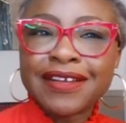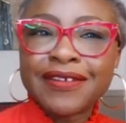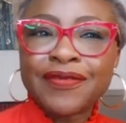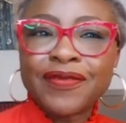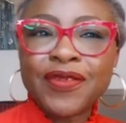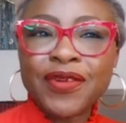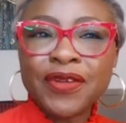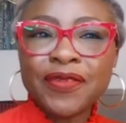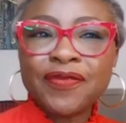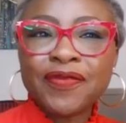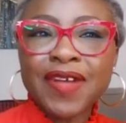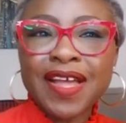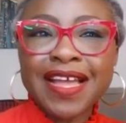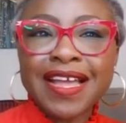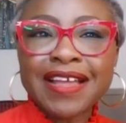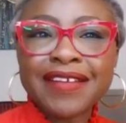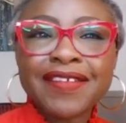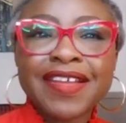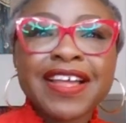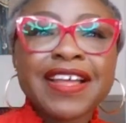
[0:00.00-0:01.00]

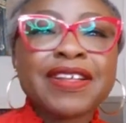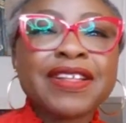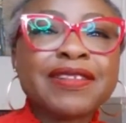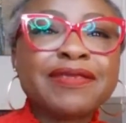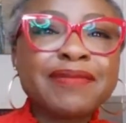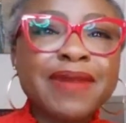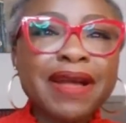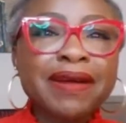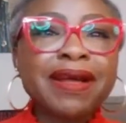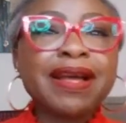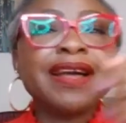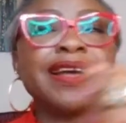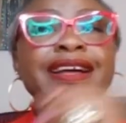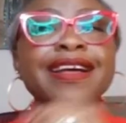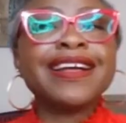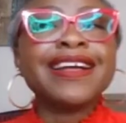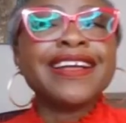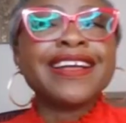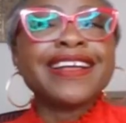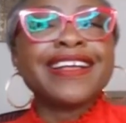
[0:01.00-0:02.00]
45. My
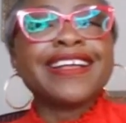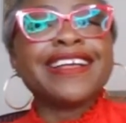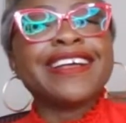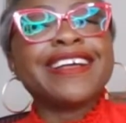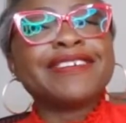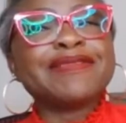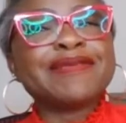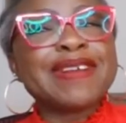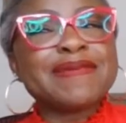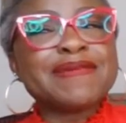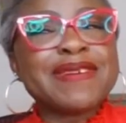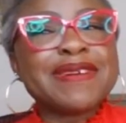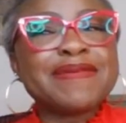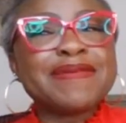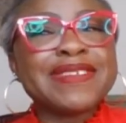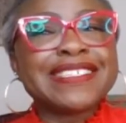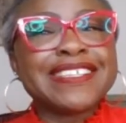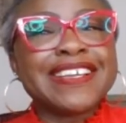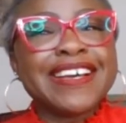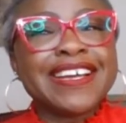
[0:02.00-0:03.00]
mom
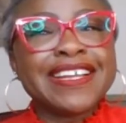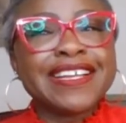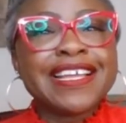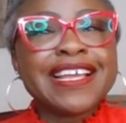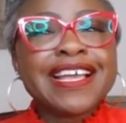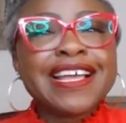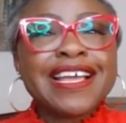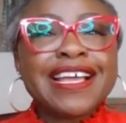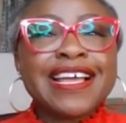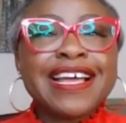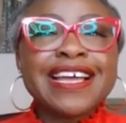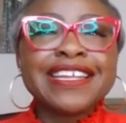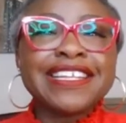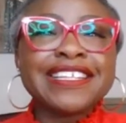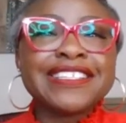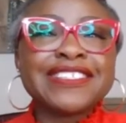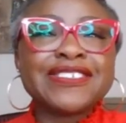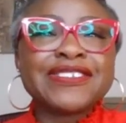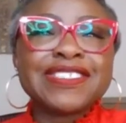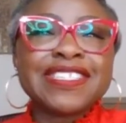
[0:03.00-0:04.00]
is on. I
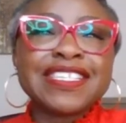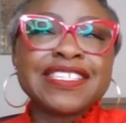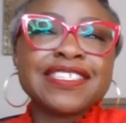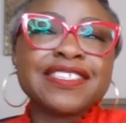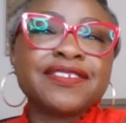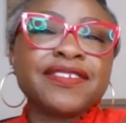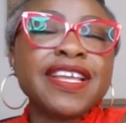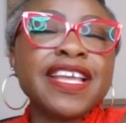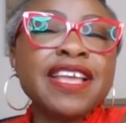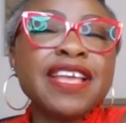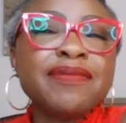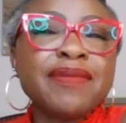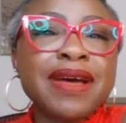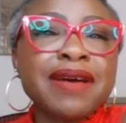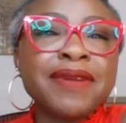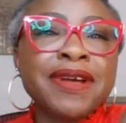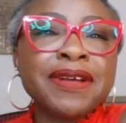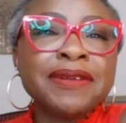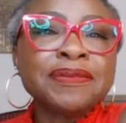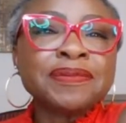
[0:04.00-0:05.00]
did turn 63. Hey,
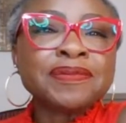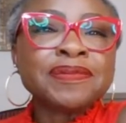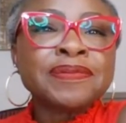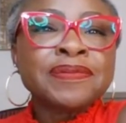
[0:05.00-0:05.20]
mama.